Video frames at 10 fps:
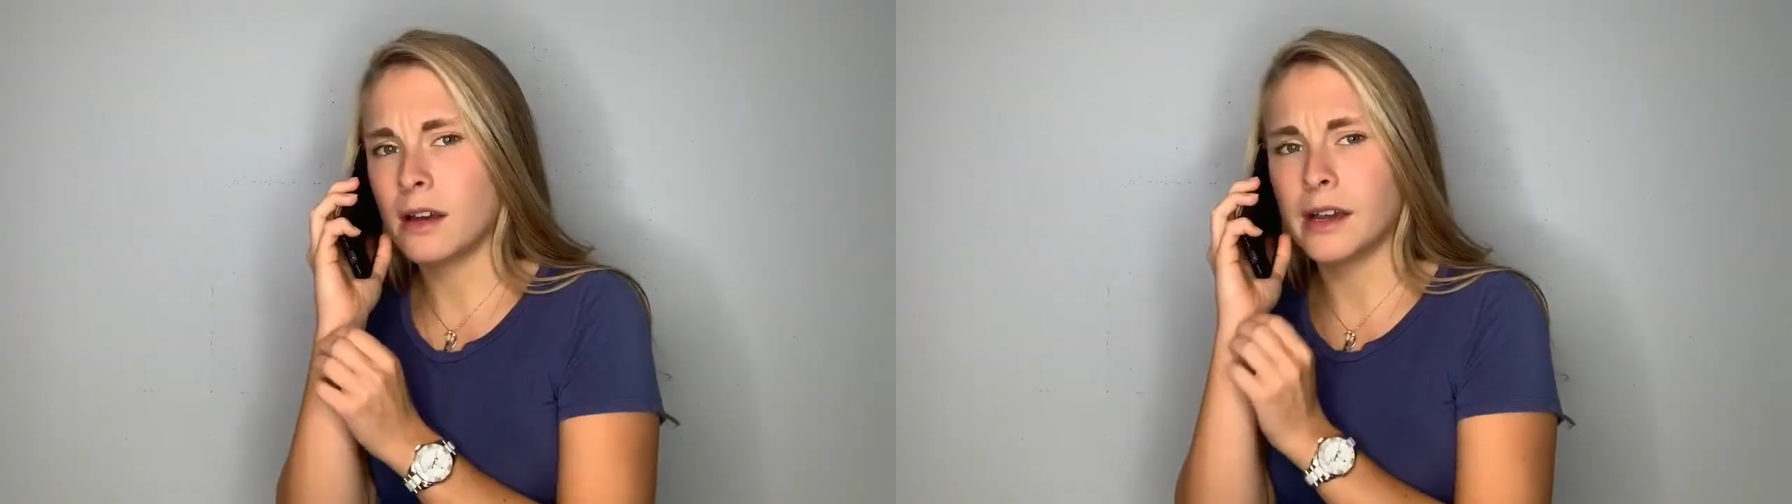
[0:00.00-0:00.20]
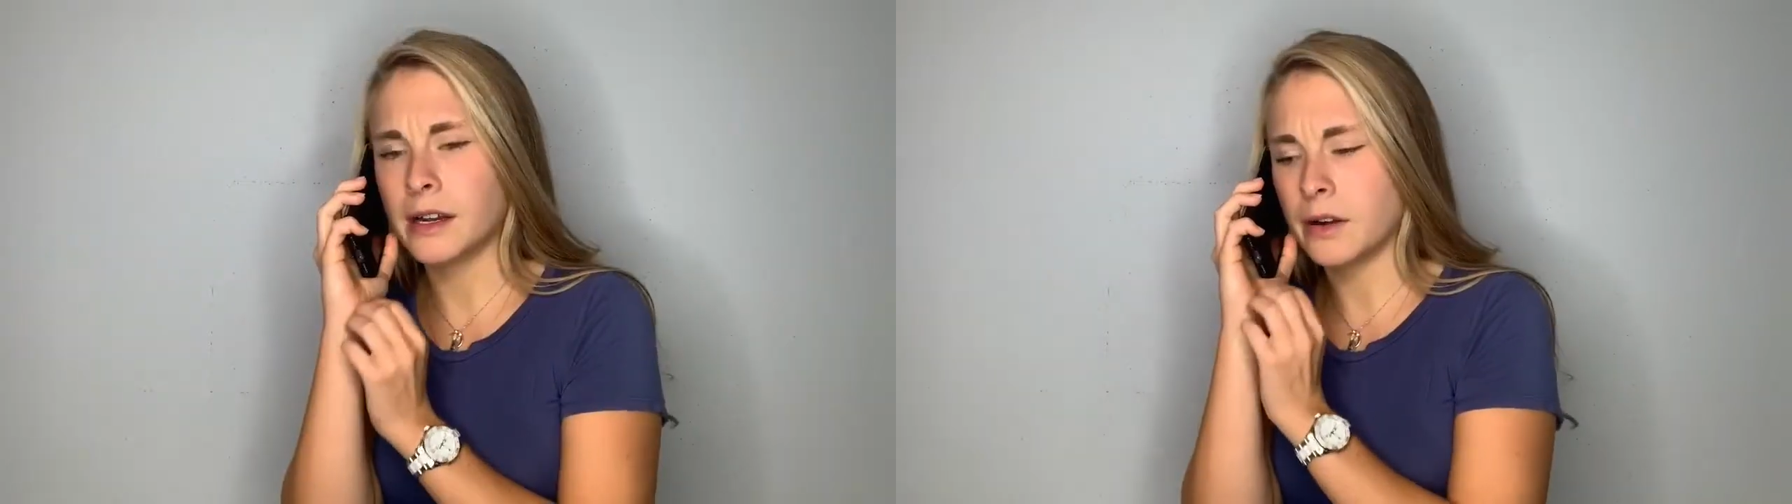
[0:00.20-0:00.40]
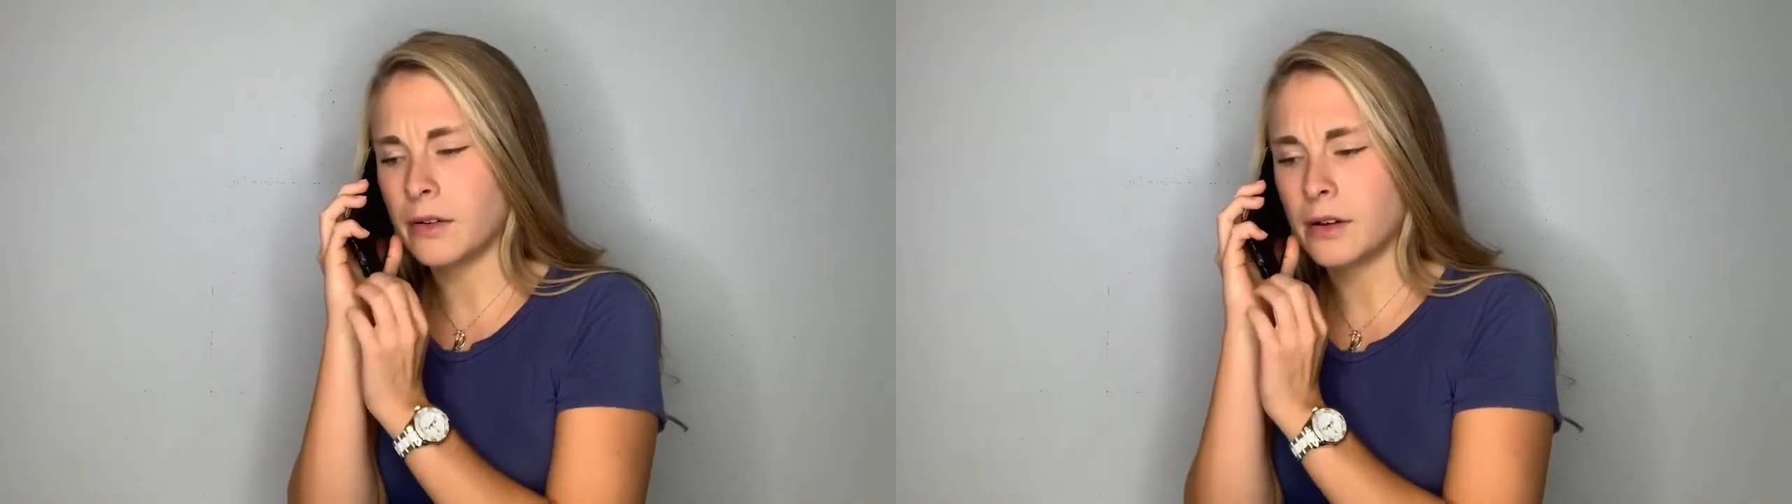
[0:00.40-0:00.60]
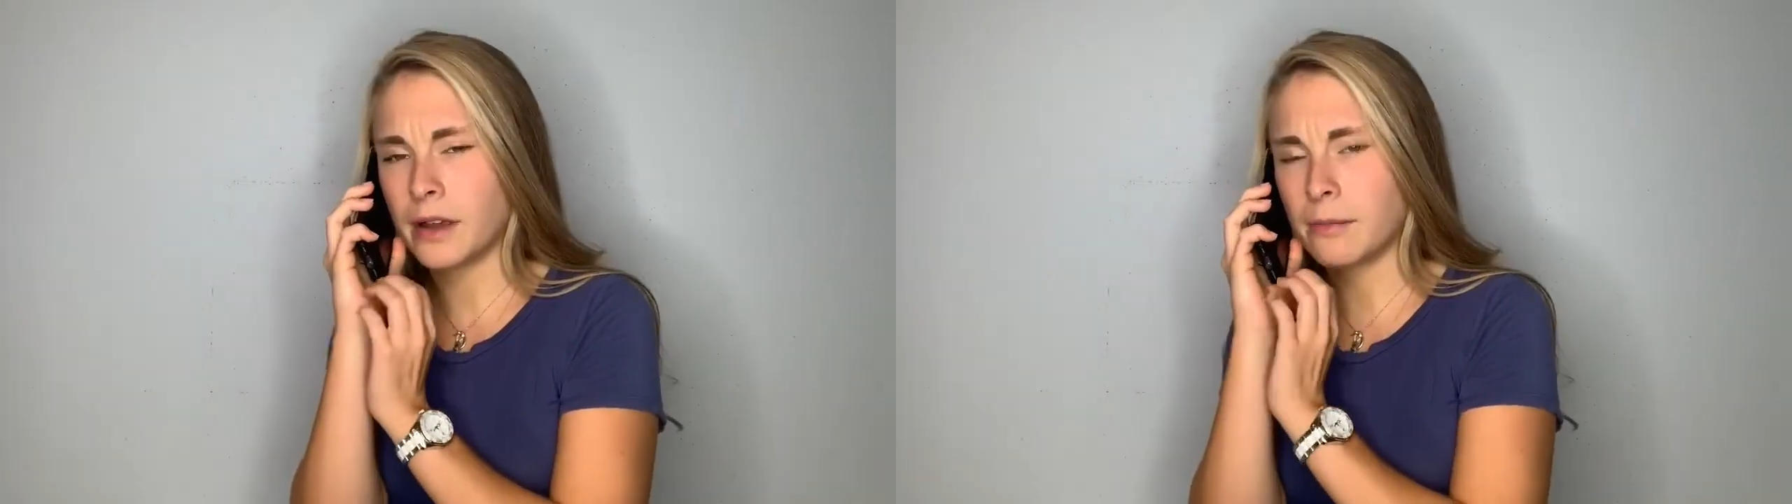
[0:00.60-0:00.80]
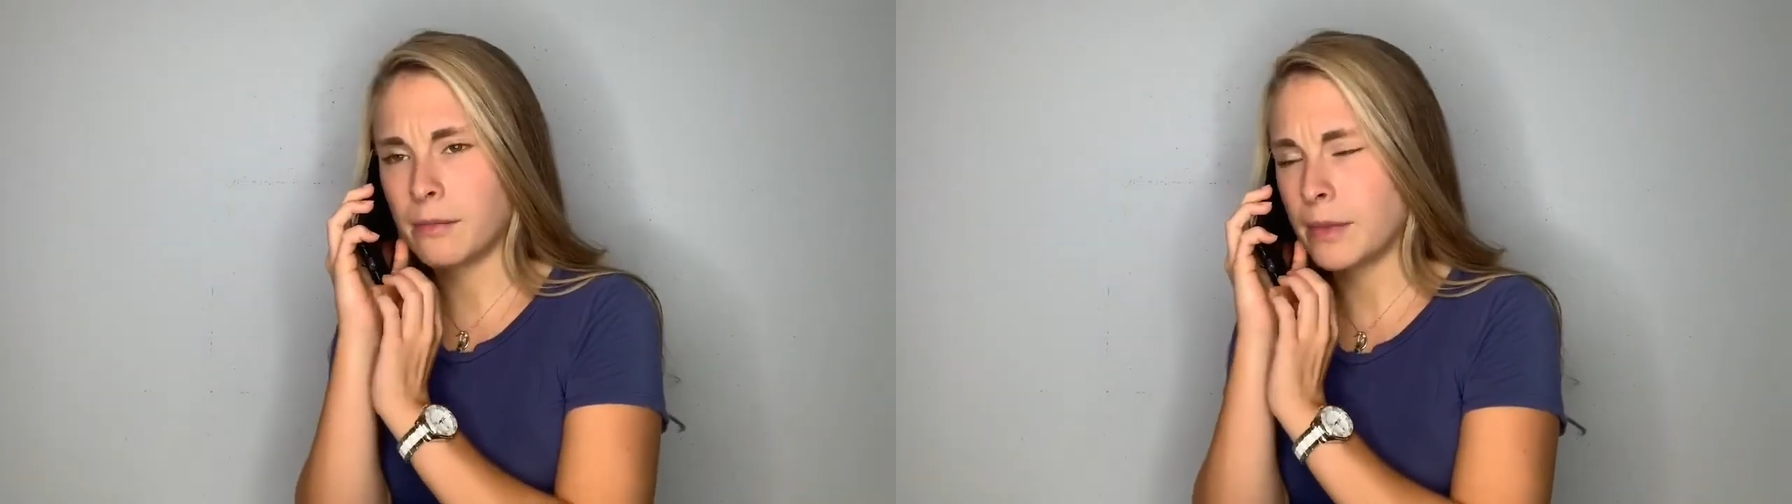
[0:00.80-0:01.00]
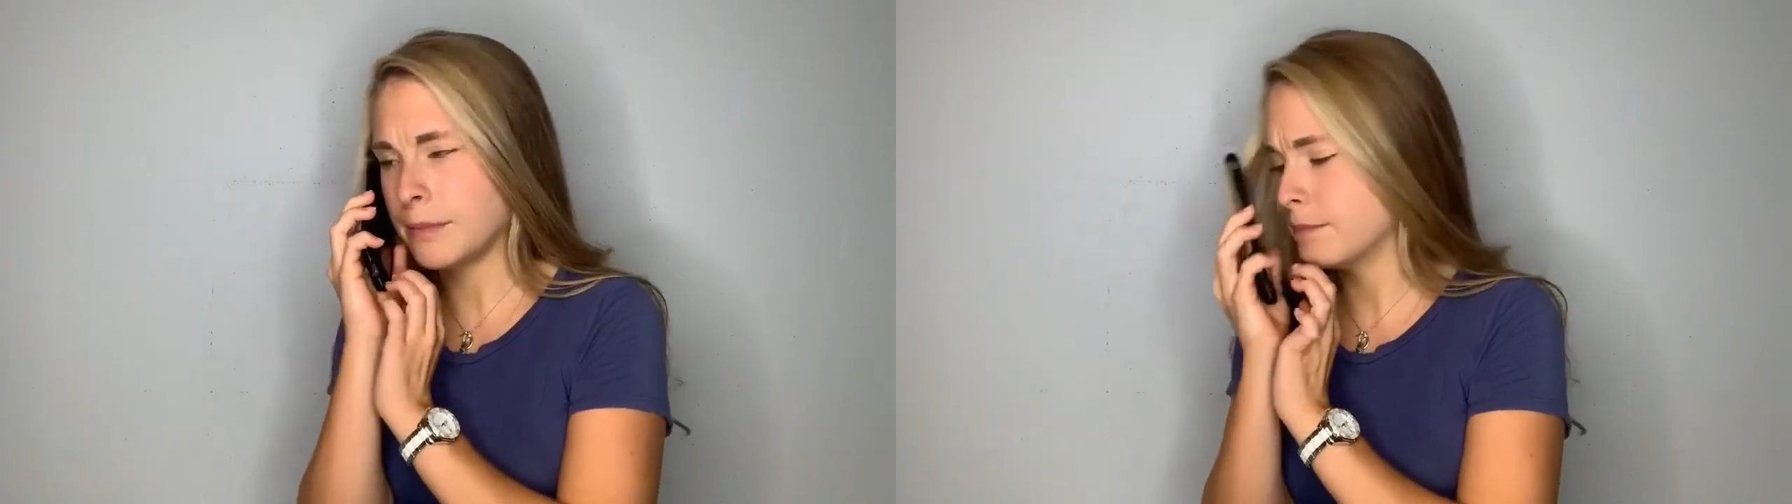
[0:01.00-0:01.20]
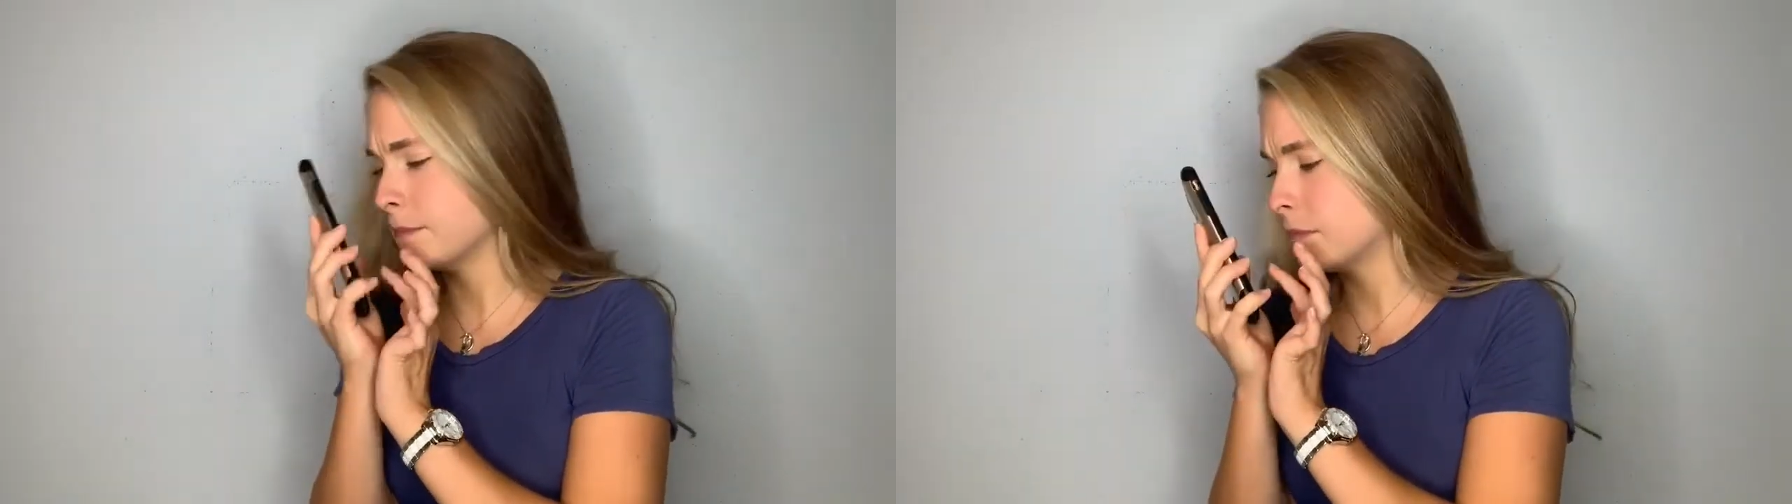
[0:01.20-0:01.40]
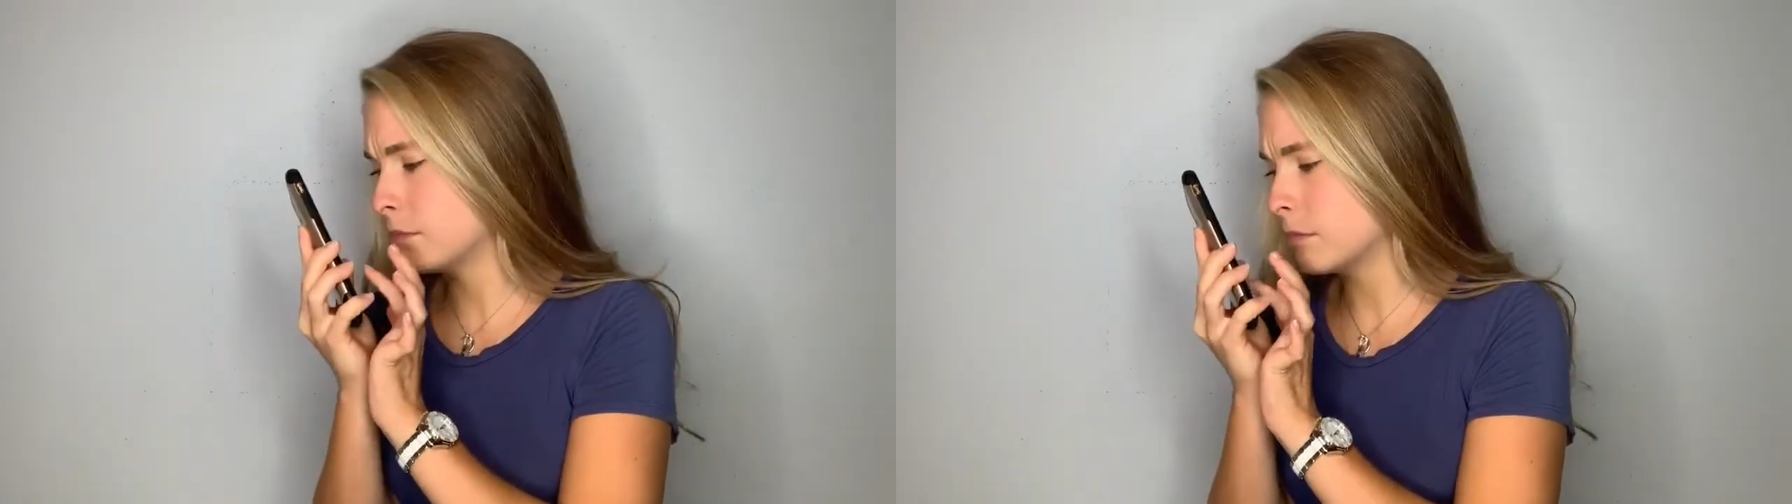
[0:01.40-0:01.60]
I gotta go. Okay, bye.
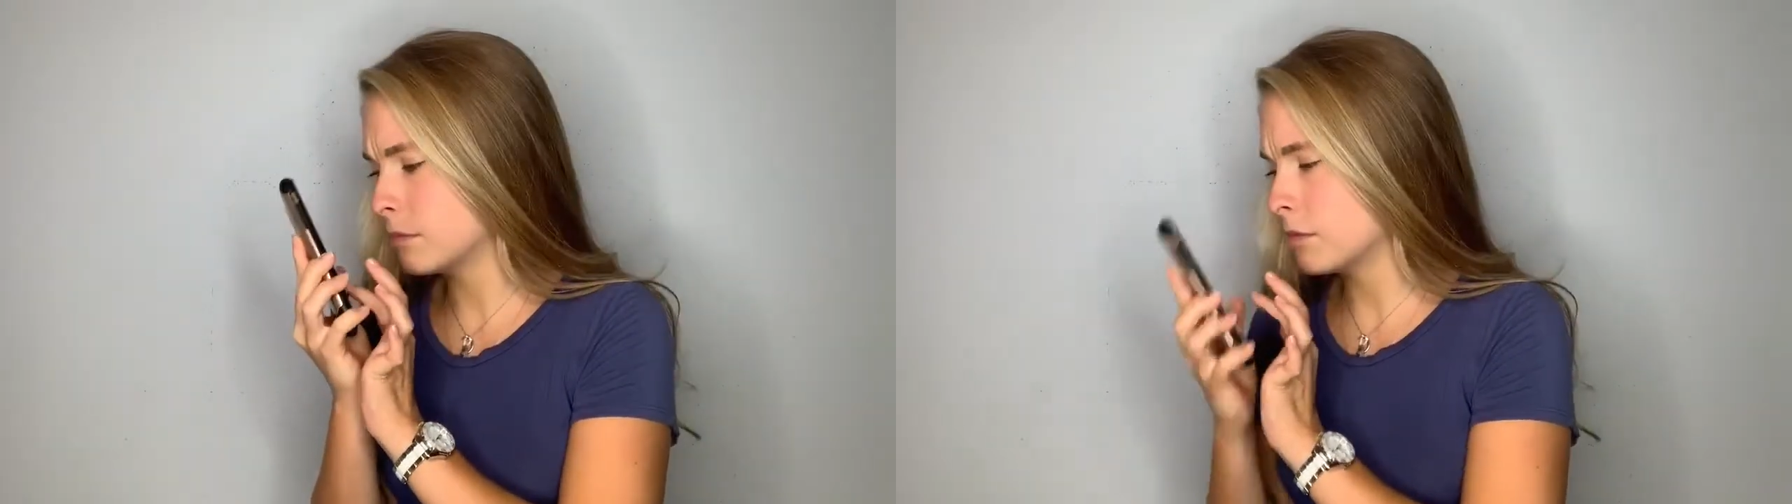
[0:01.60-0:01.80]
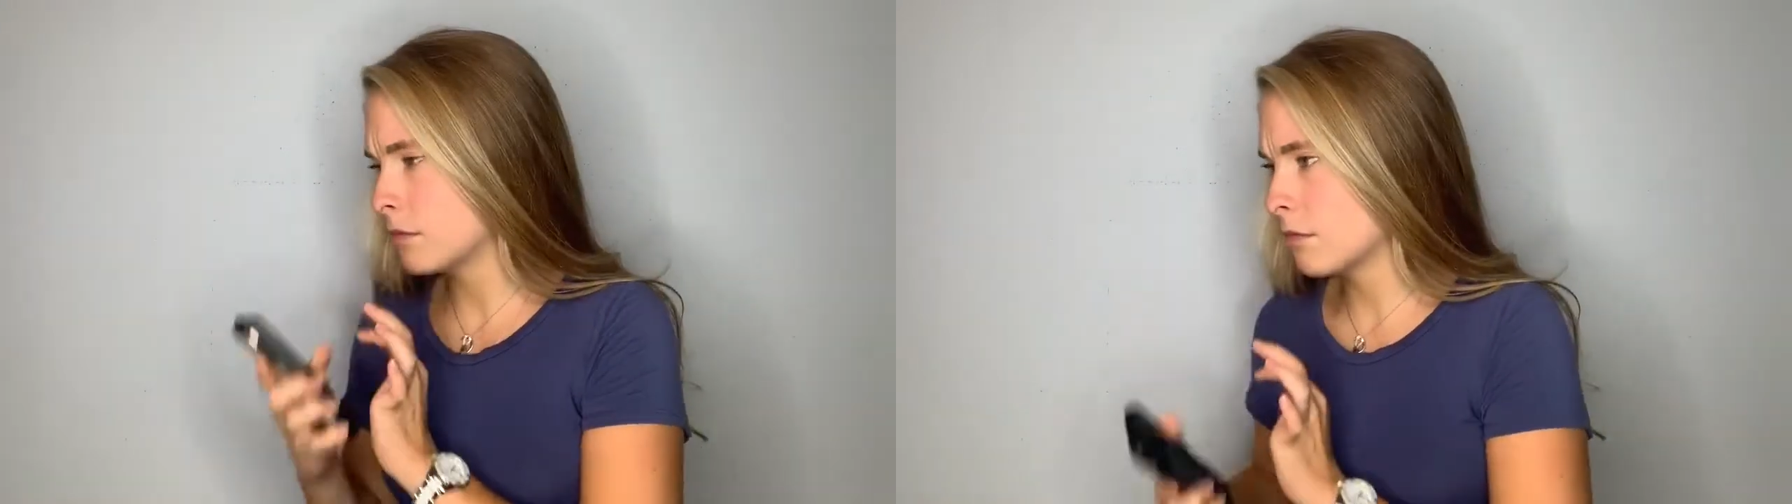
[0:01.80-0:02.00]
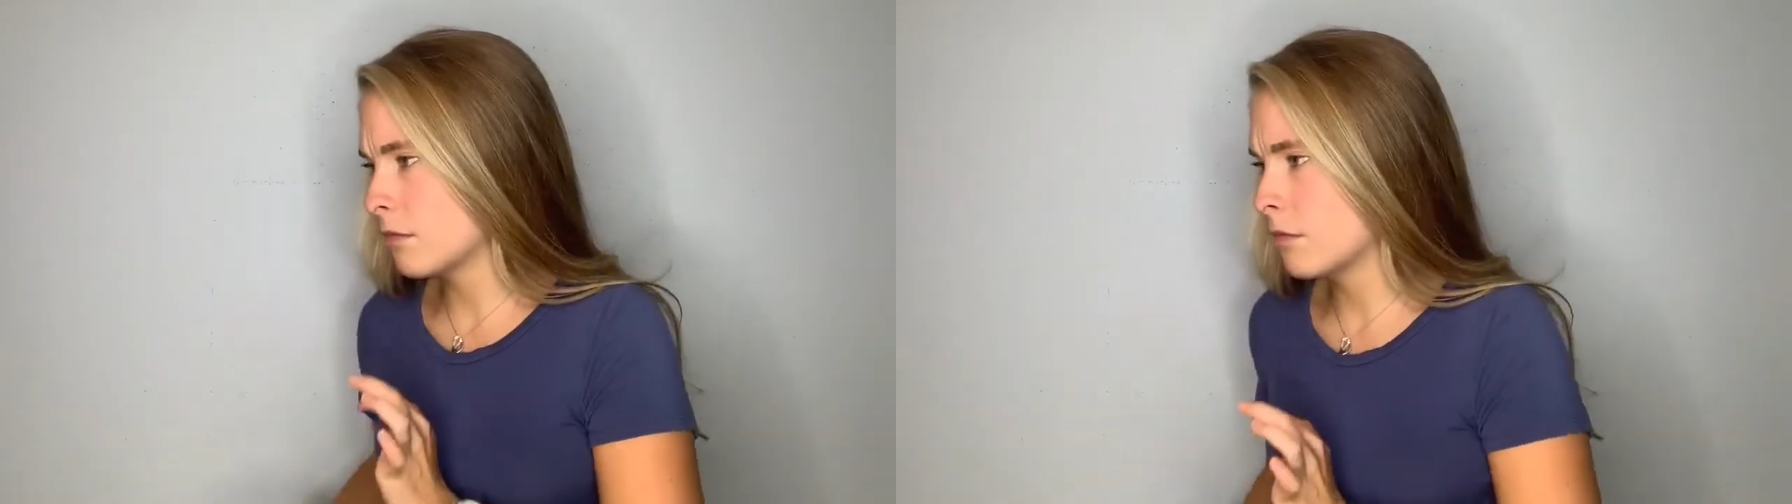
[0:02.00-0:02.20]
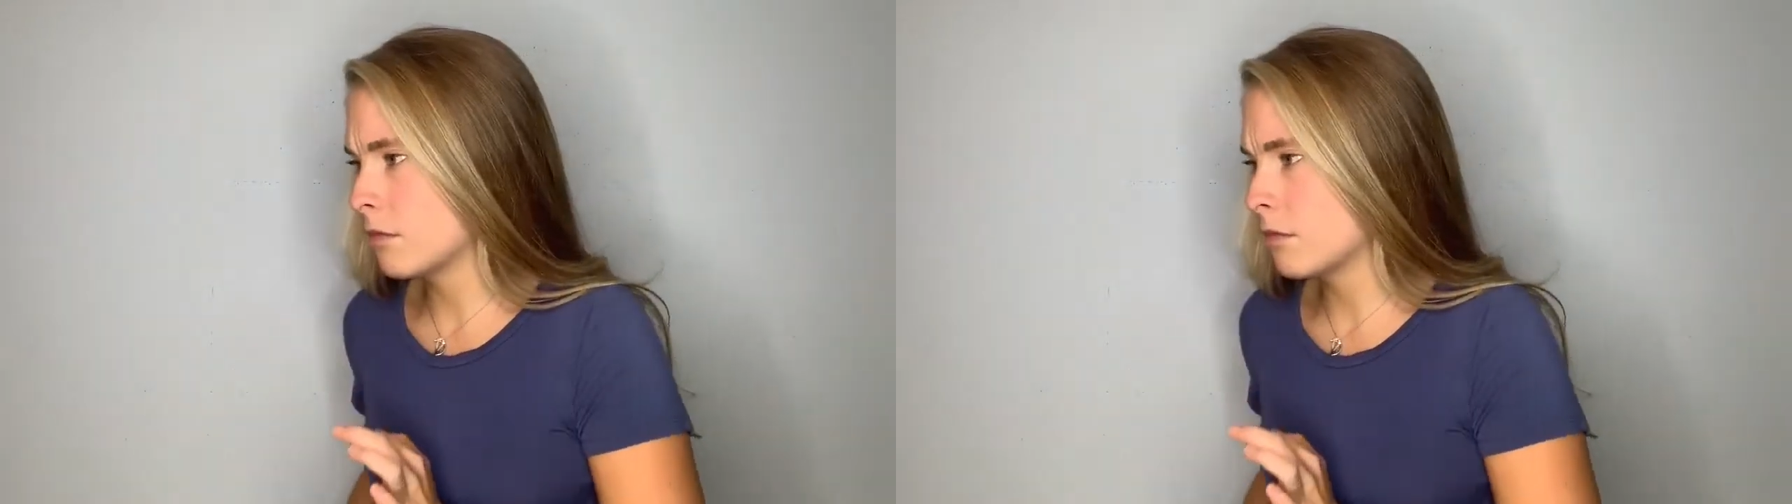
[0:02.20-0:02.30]
You